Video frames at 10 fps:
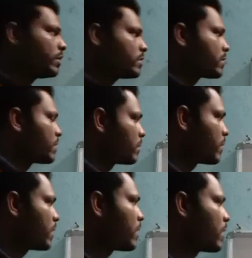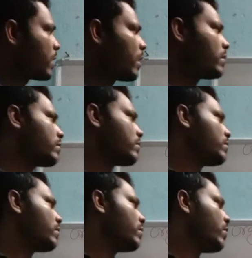is nothing but, again,
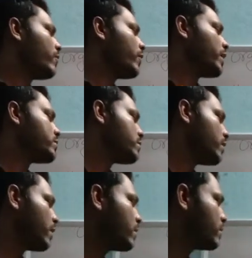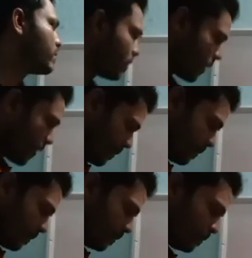what we can say, right?
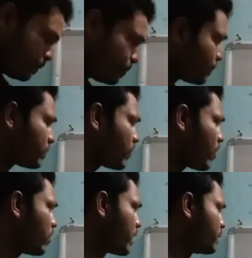Okay.